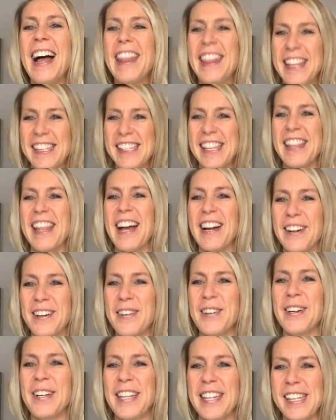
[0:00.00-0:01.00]
Isn't that
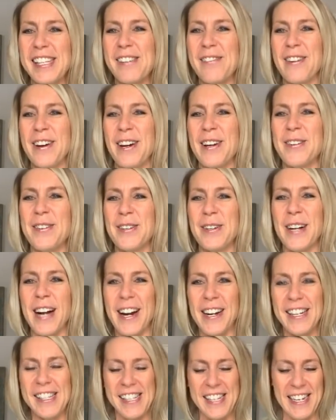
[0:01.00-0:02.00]
cool? It is a very cool
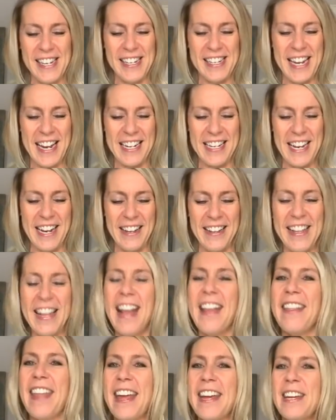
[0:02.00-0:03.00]
card, isn't it, Danielle?
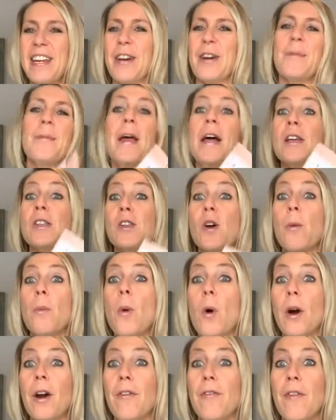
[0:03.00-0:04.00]
Thank you. So
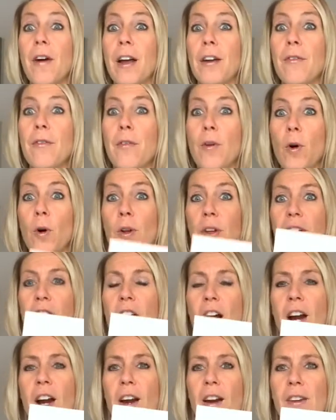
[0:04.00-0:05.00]
more fun fold
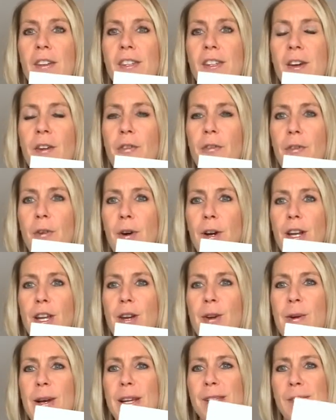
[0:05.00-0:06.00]
cards for
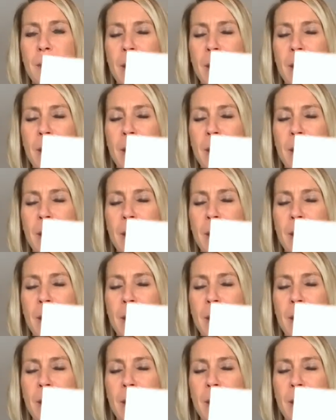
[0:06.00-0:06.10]
you as